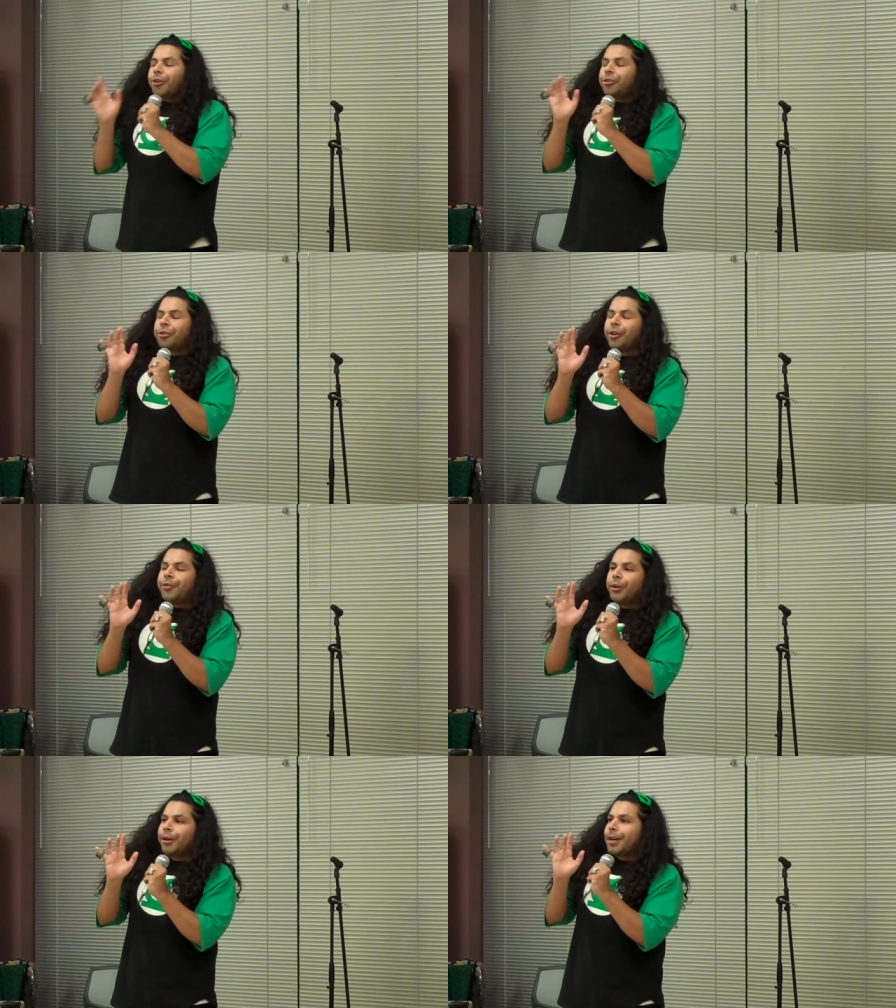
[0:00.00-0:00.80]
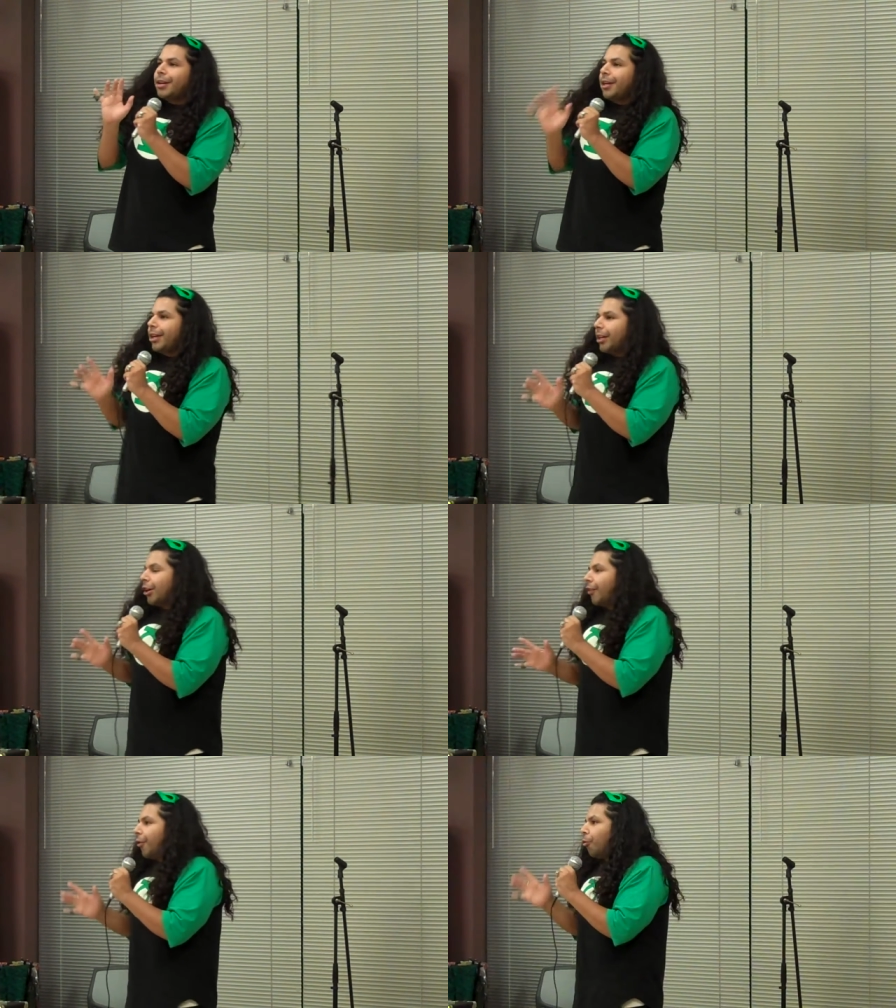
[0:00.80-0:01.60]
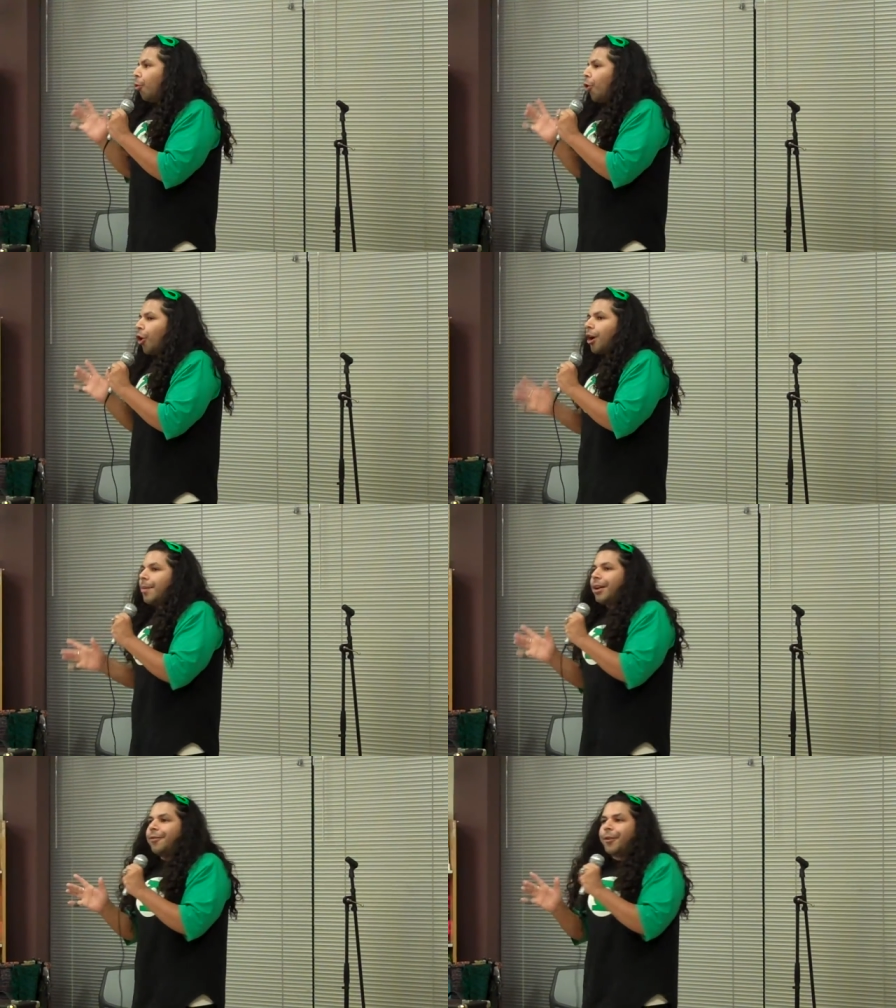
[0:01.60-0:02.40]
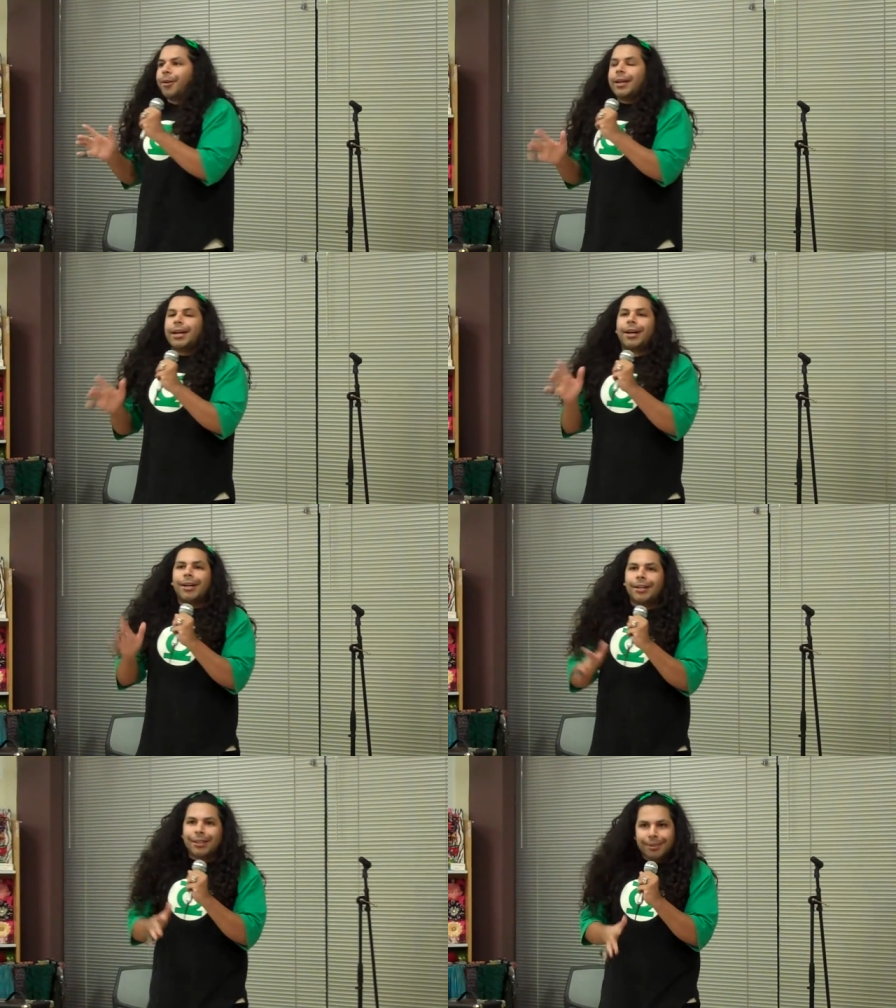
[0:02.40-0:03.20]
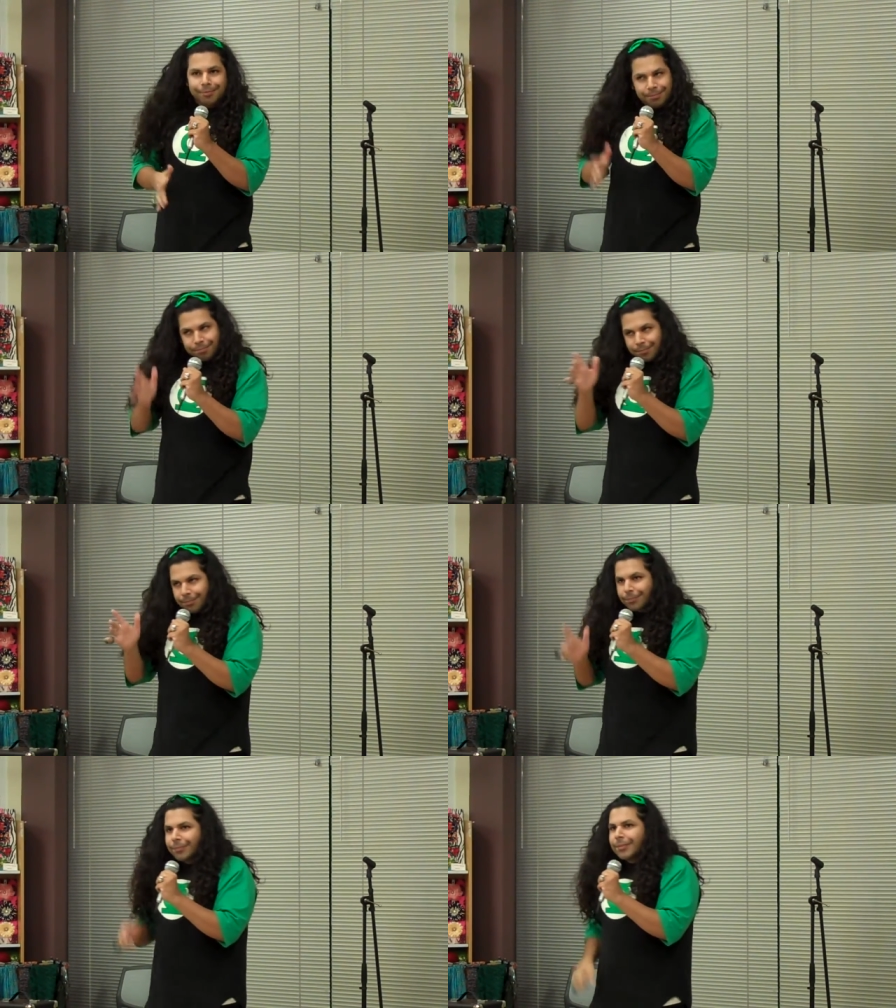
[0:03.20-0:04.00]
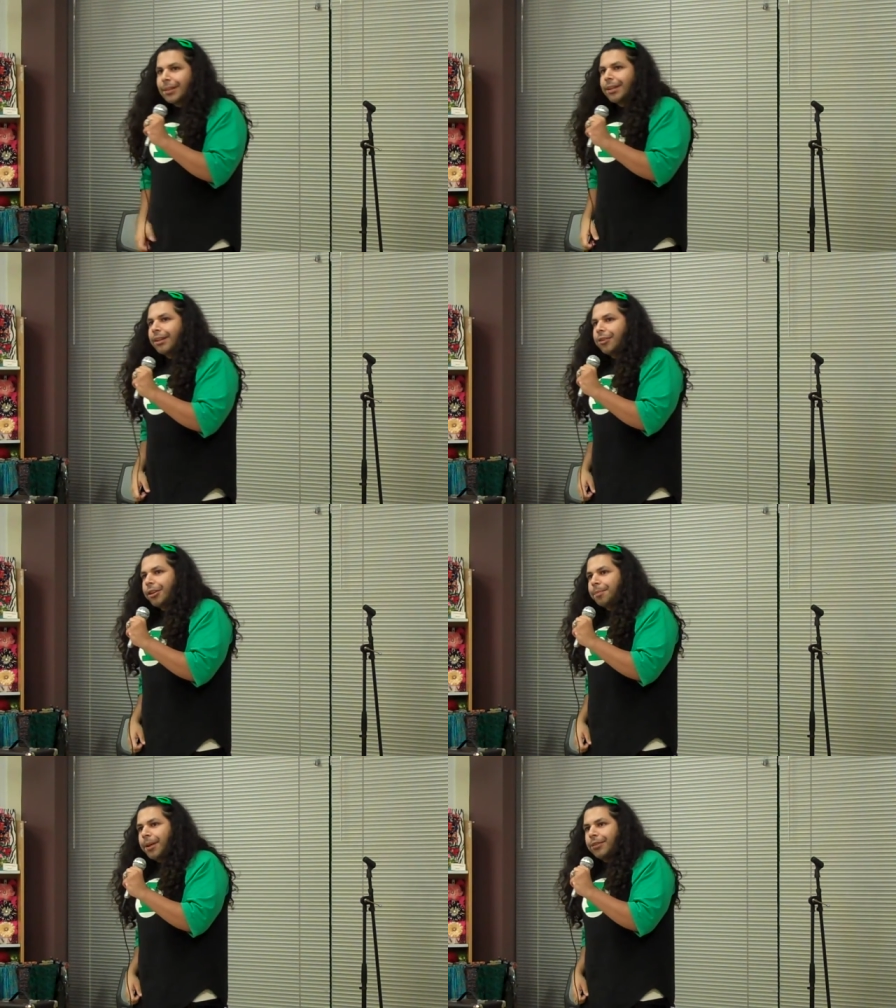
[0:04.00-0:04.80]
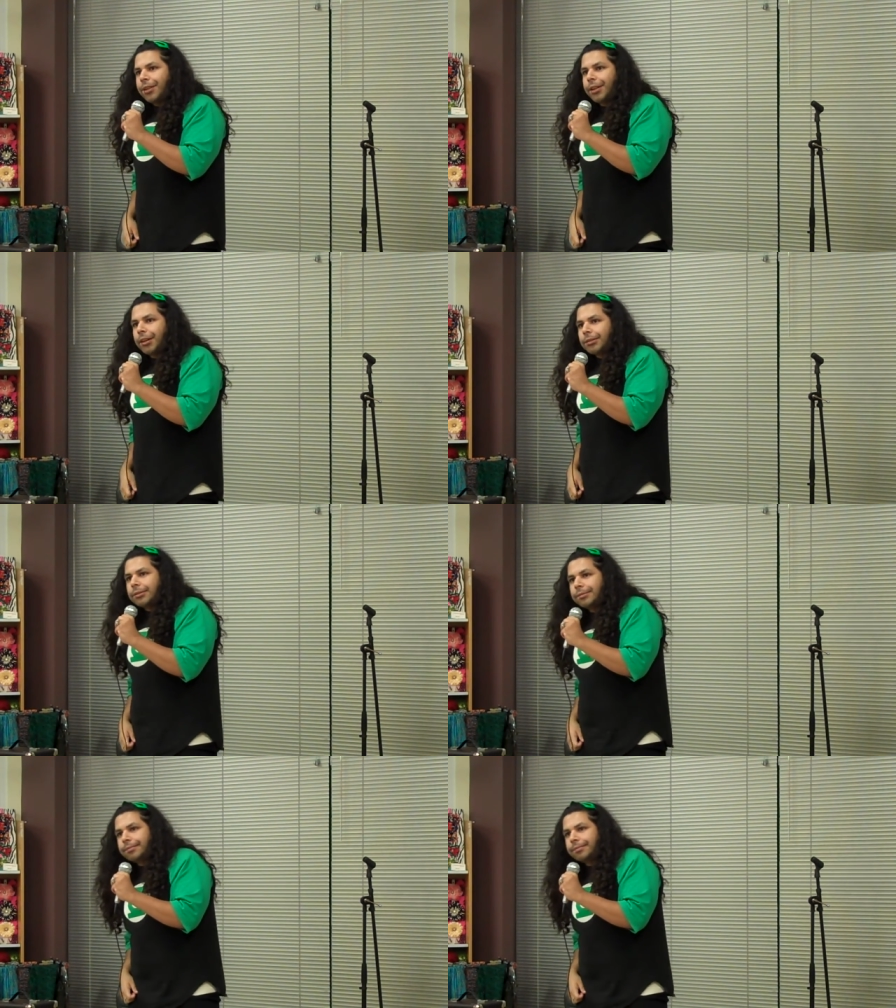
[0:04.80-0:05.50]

So if you're in need of a warm and furry hug, it's a good place to go.